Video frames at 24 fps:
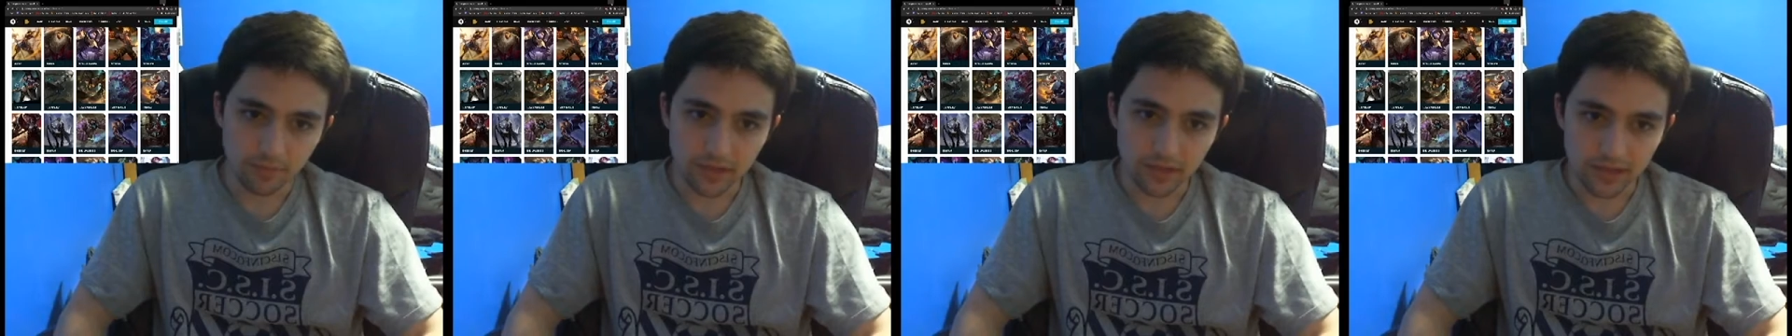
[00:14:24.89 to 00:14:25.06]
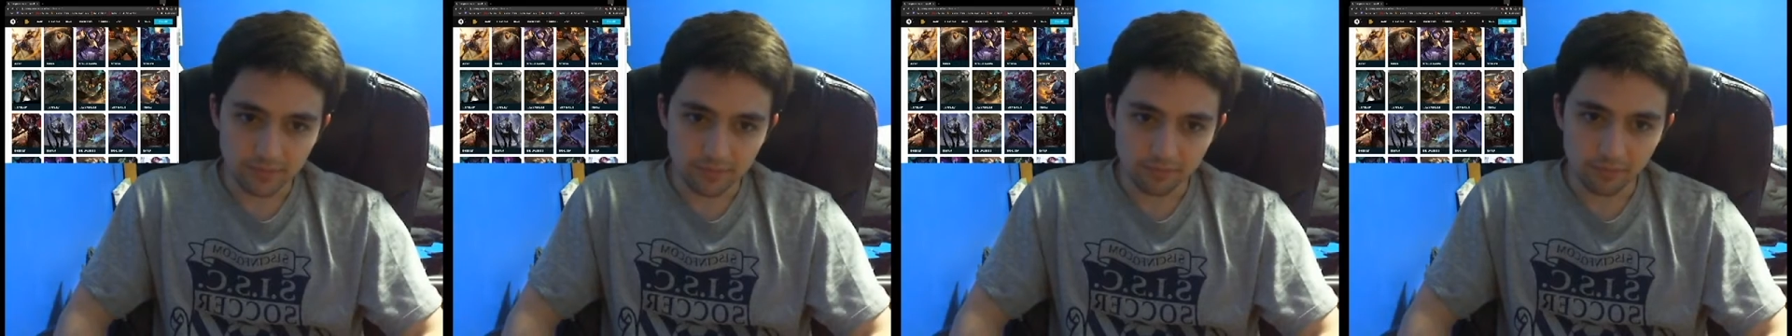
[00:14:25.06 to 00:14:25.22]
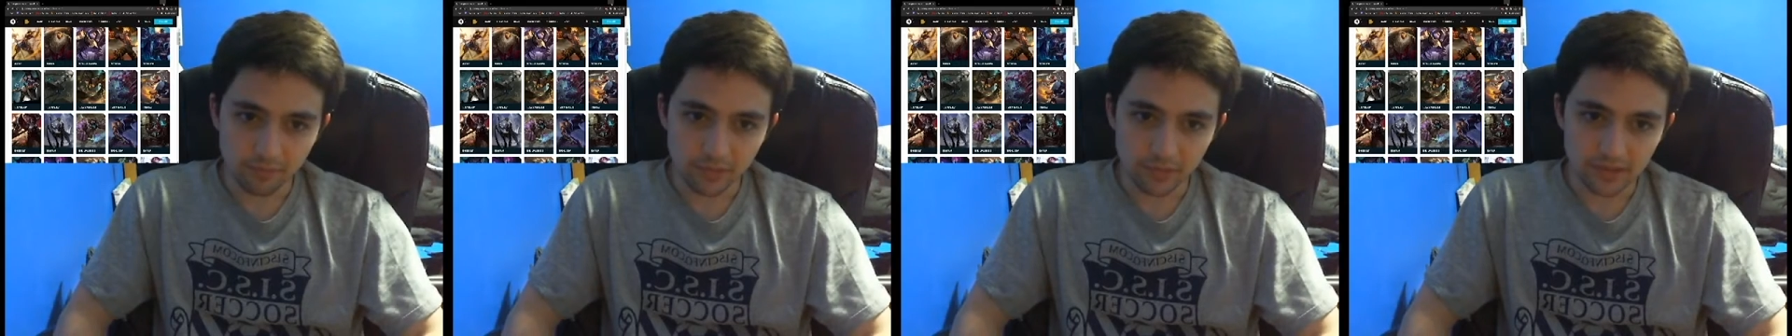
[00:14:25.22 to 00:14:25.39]

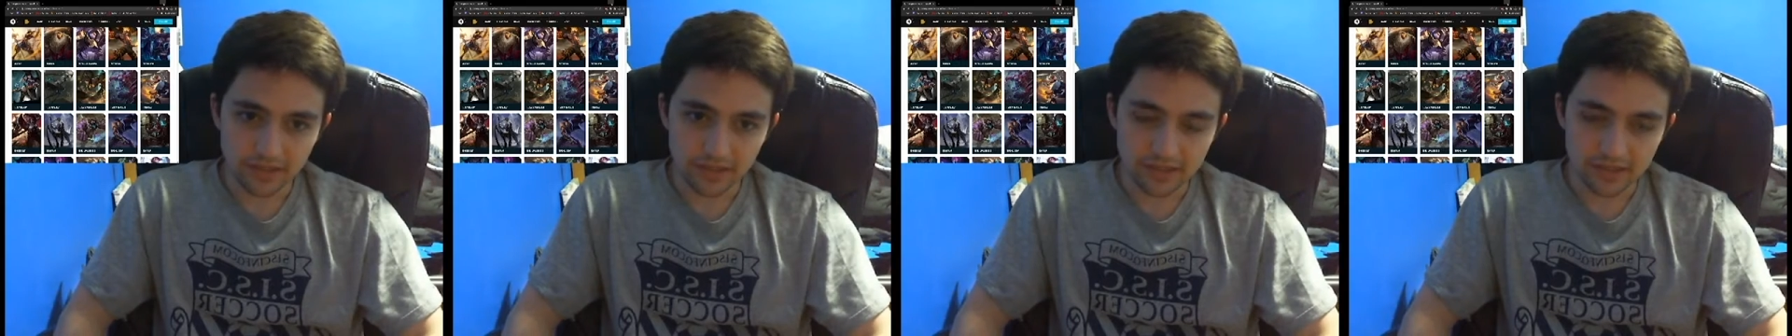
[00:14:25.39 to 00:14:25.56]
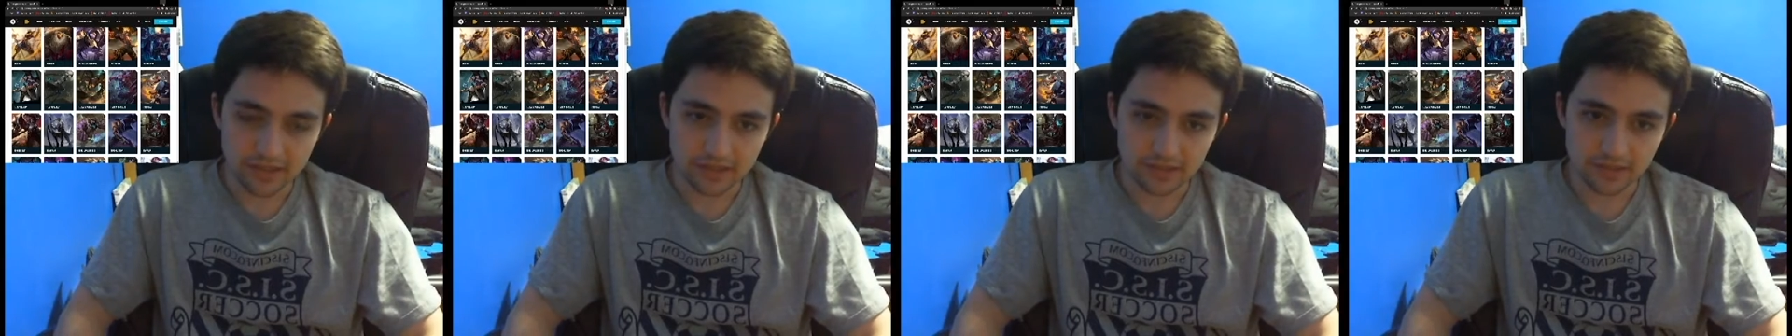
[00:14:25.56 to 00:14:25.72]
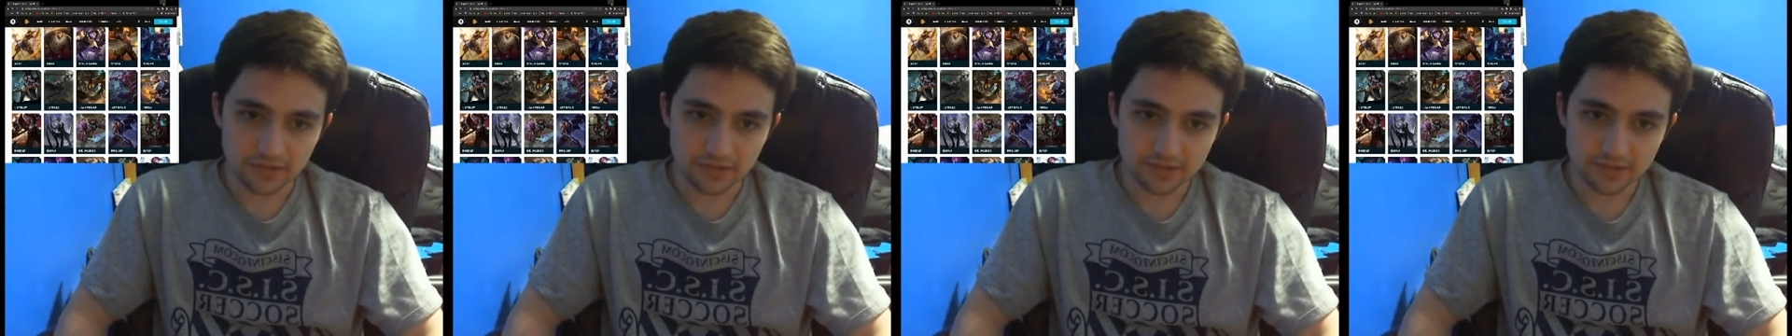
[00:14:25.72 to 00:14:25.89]
apply
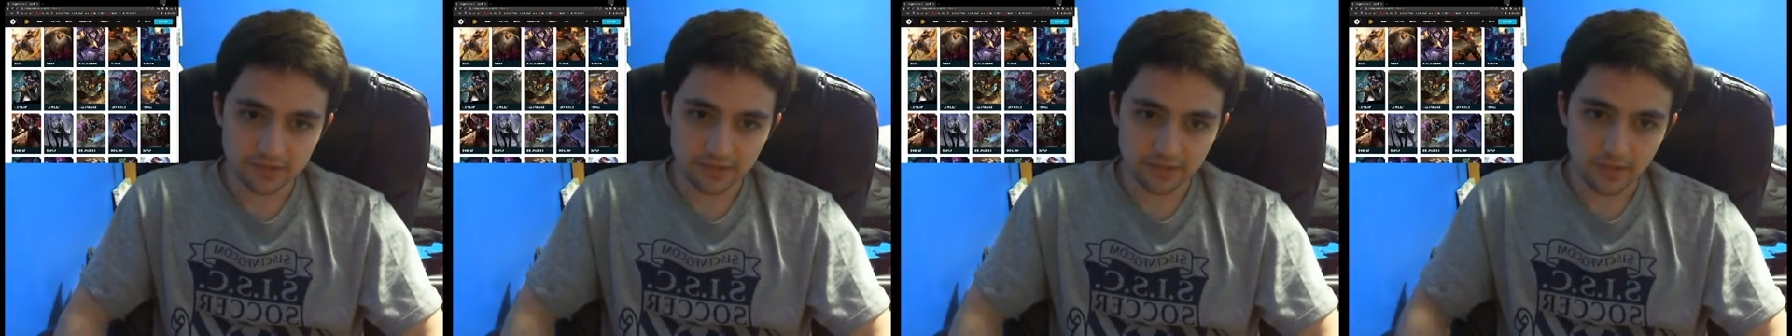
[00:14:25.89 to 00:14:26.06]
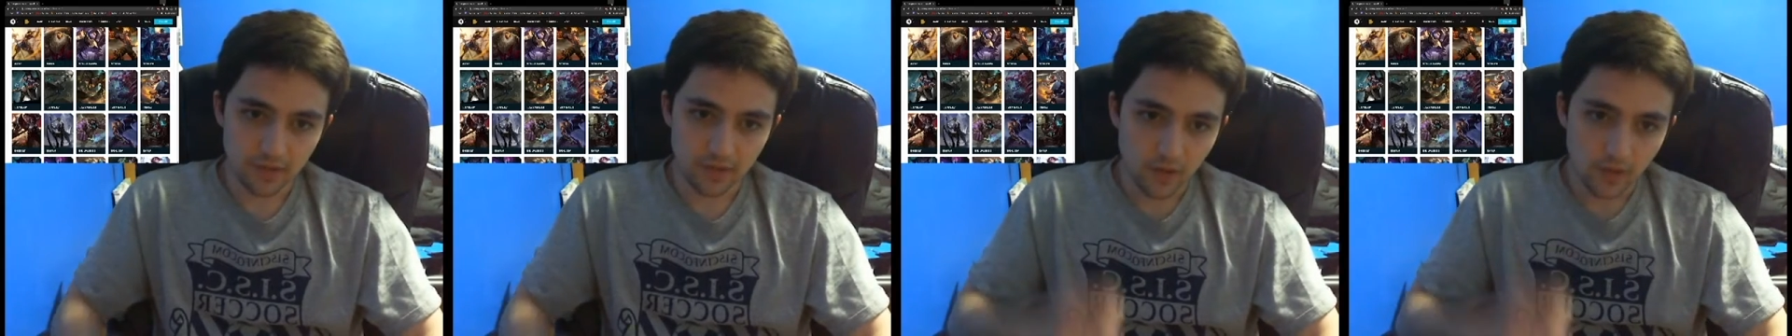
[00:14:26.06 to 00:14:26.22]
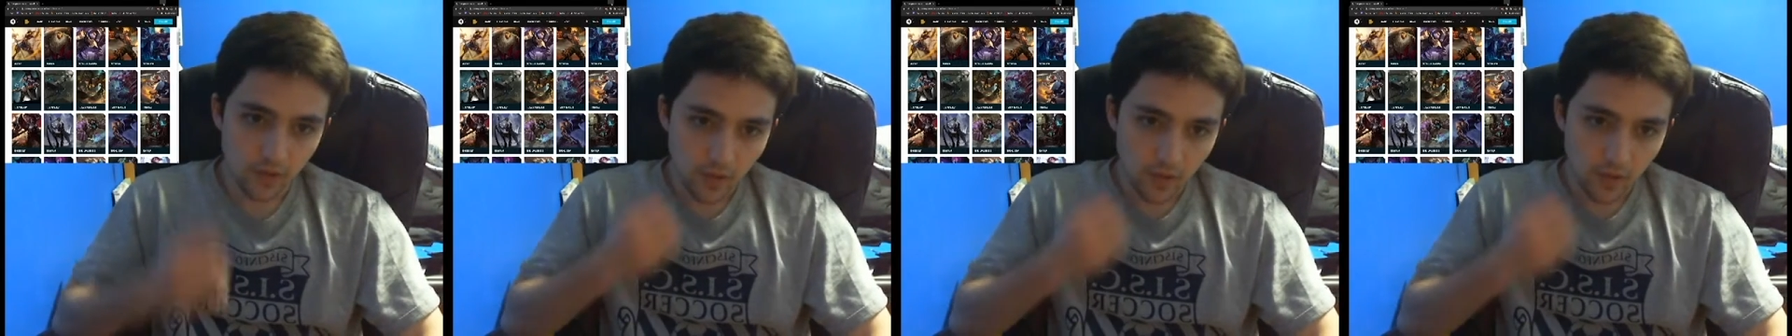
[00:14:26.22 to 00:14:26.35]
Blaze,